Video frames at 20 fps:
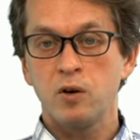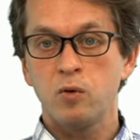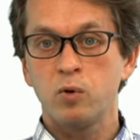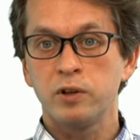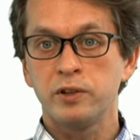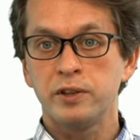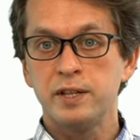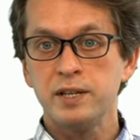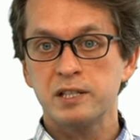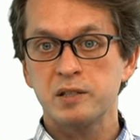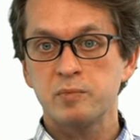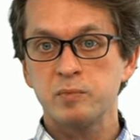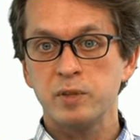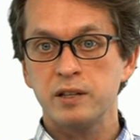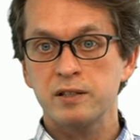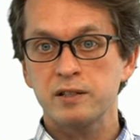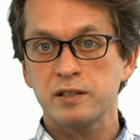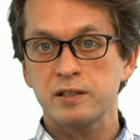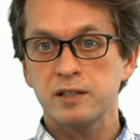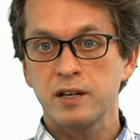What this
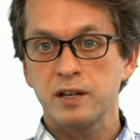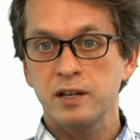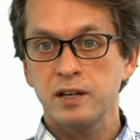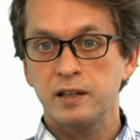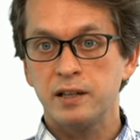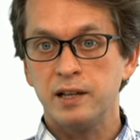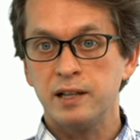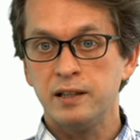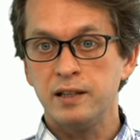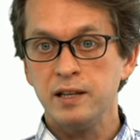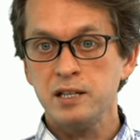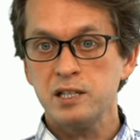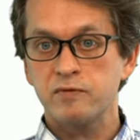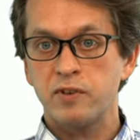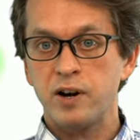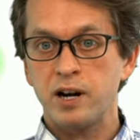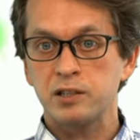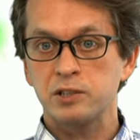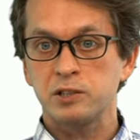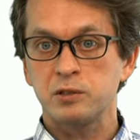means that this
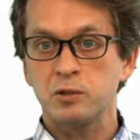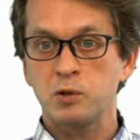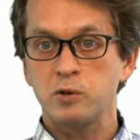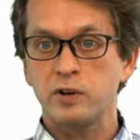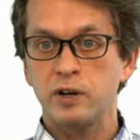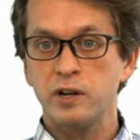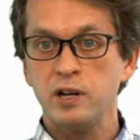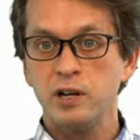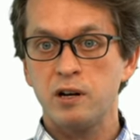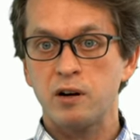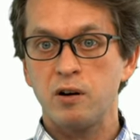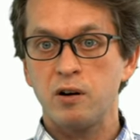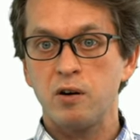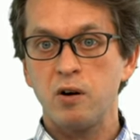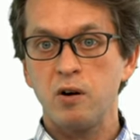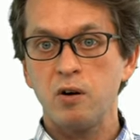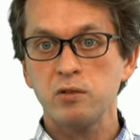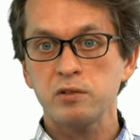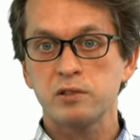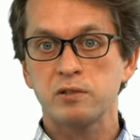fraction over here
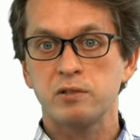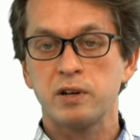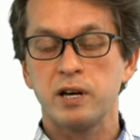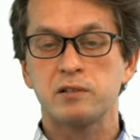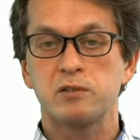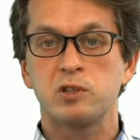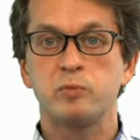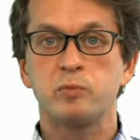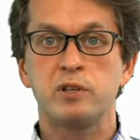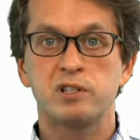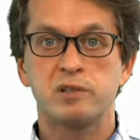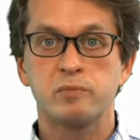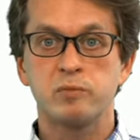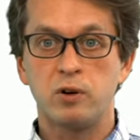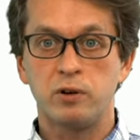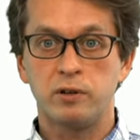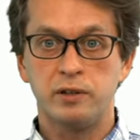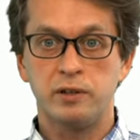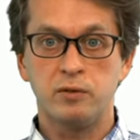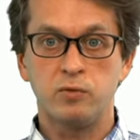also has to be
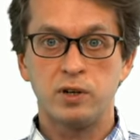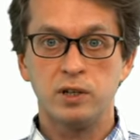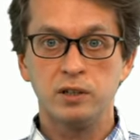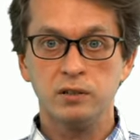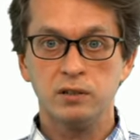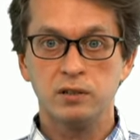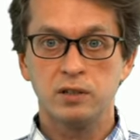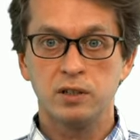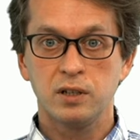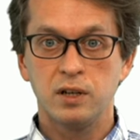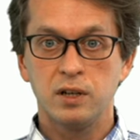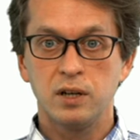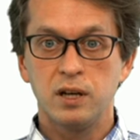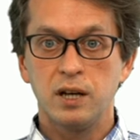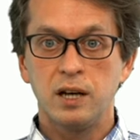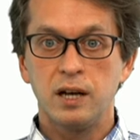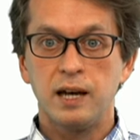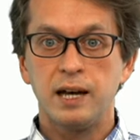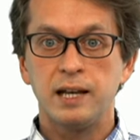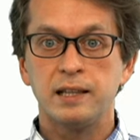smaller than 1,
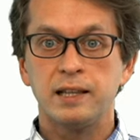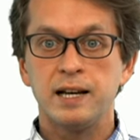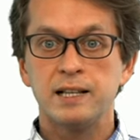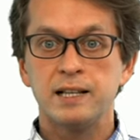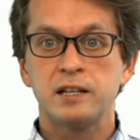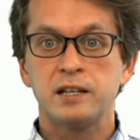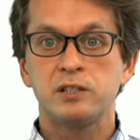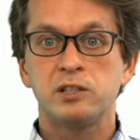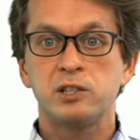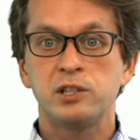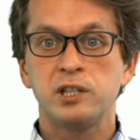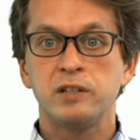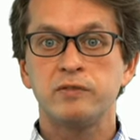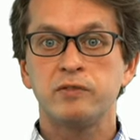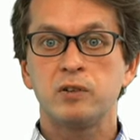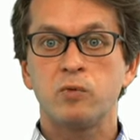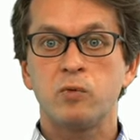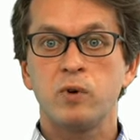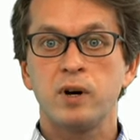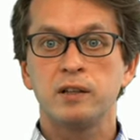and that's
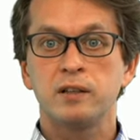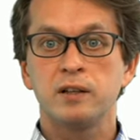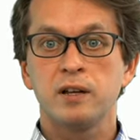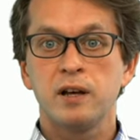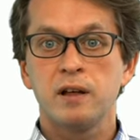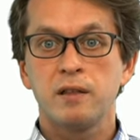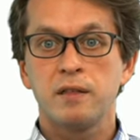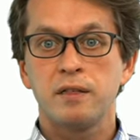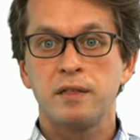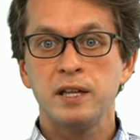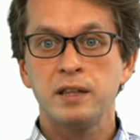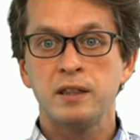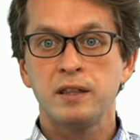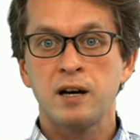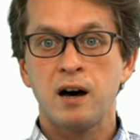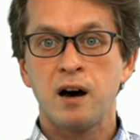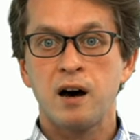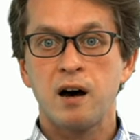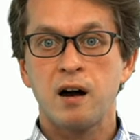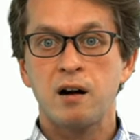achieved when
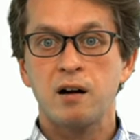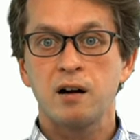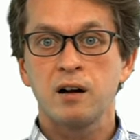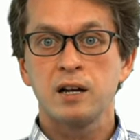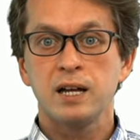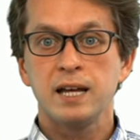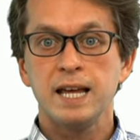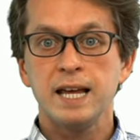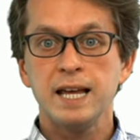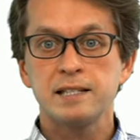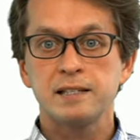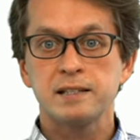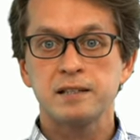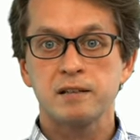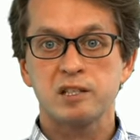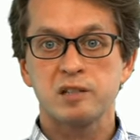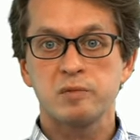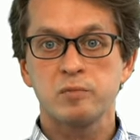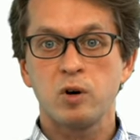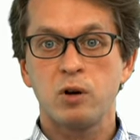theta r is
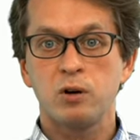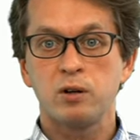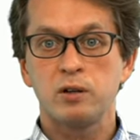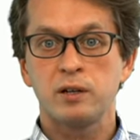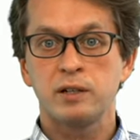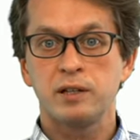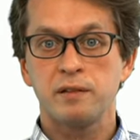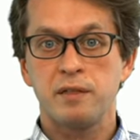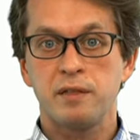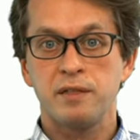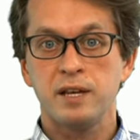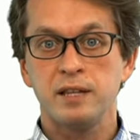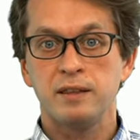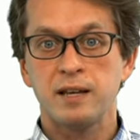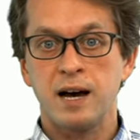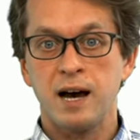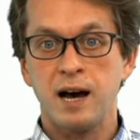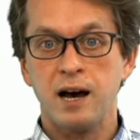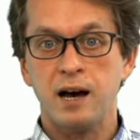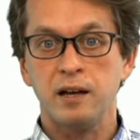smaller than
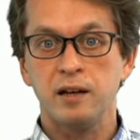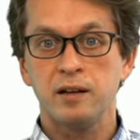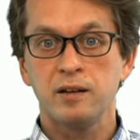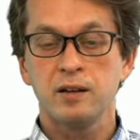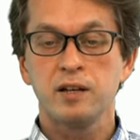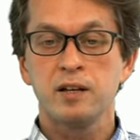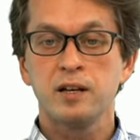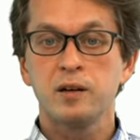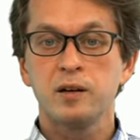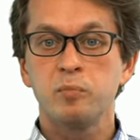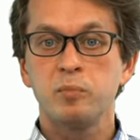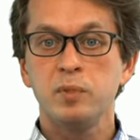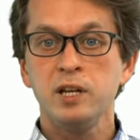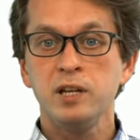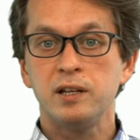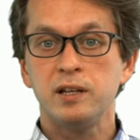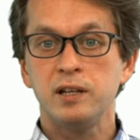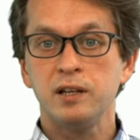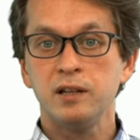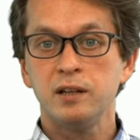theta i,
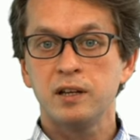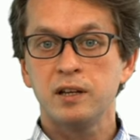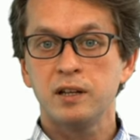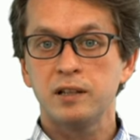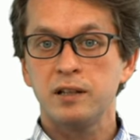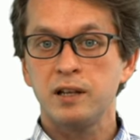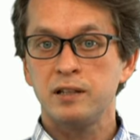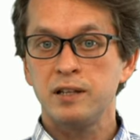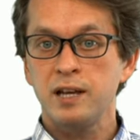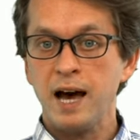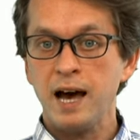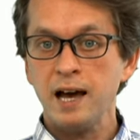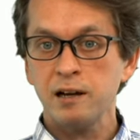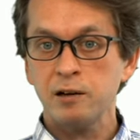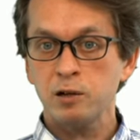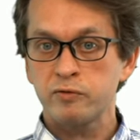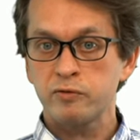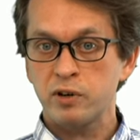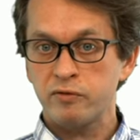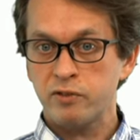meaning that the
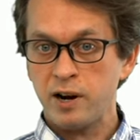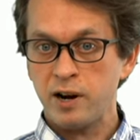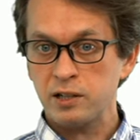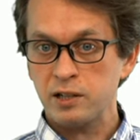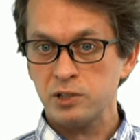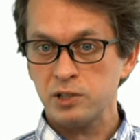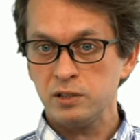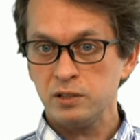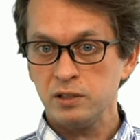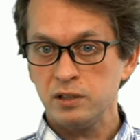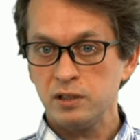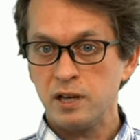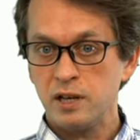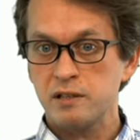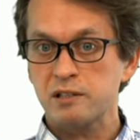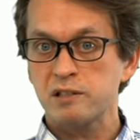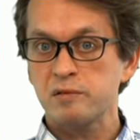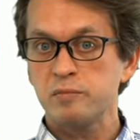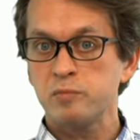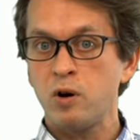angle of refraction
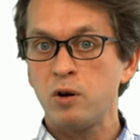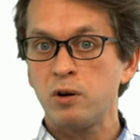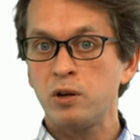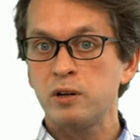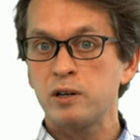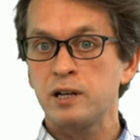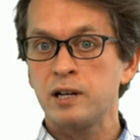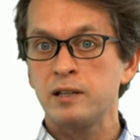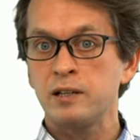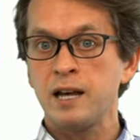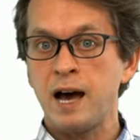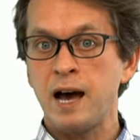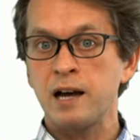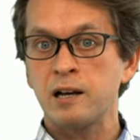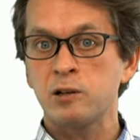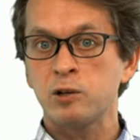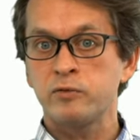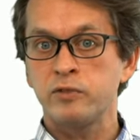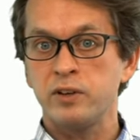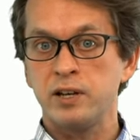is smaller than the
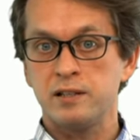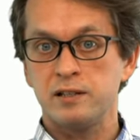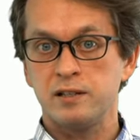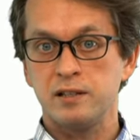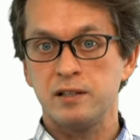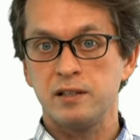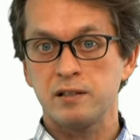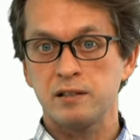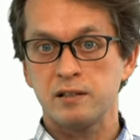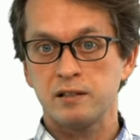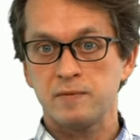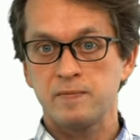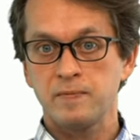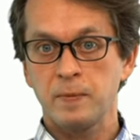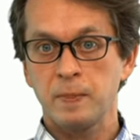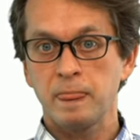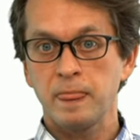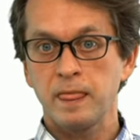angle of incidence.